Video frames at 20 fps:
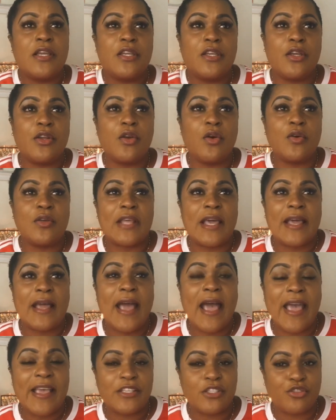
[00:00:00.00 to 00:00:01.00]
you know that
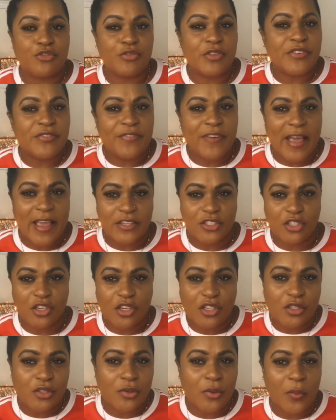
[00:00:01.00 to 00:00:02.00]
high street
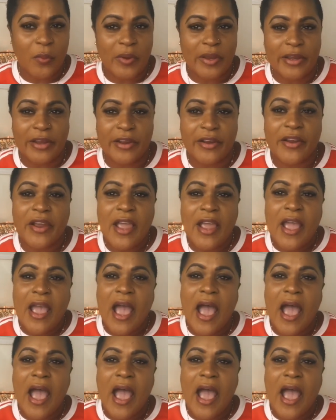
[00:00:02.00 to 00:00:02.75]
fashion to wear